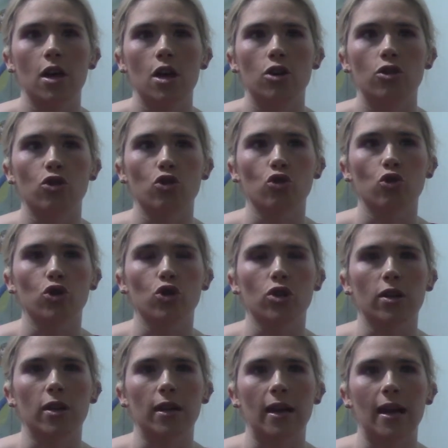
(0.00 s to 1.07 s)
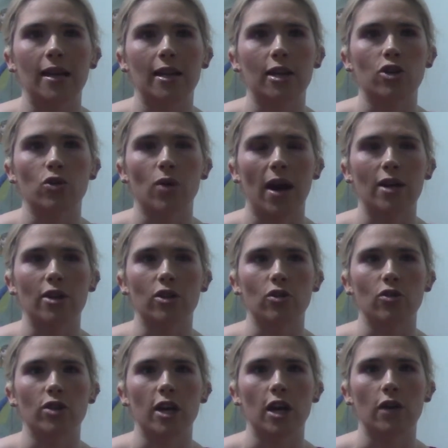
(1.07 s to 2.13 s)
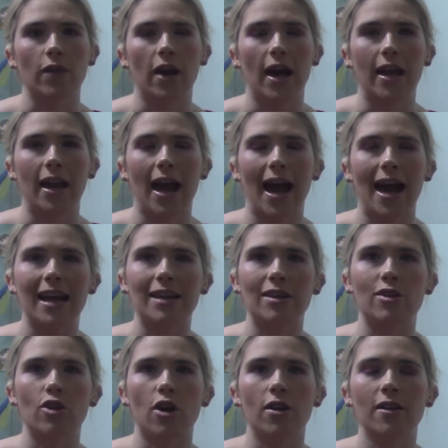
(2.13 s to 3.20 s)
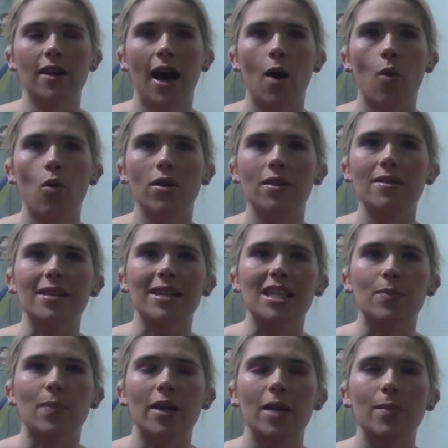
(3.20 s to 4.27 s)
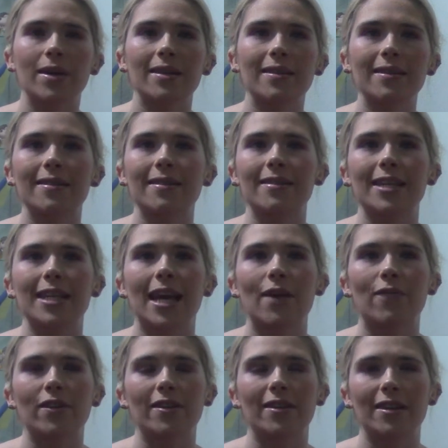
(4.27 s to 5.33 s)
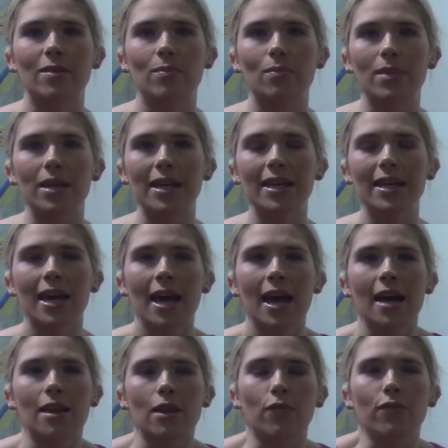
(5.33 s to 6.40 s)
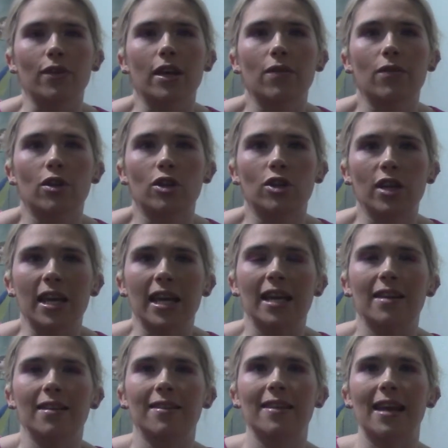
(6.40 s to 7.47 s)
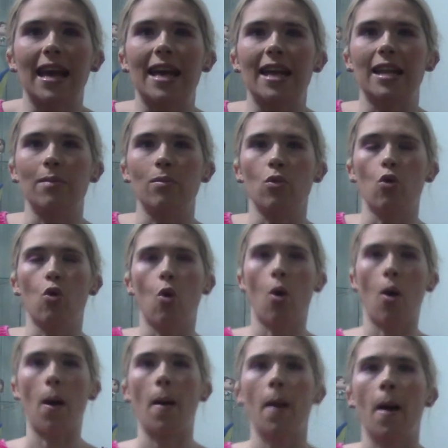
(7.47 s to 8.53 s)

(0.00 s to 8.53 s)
There's no sugar in it unless you add it yourself. And I'd done that once, experimented to see if it did make the flavour taste any more,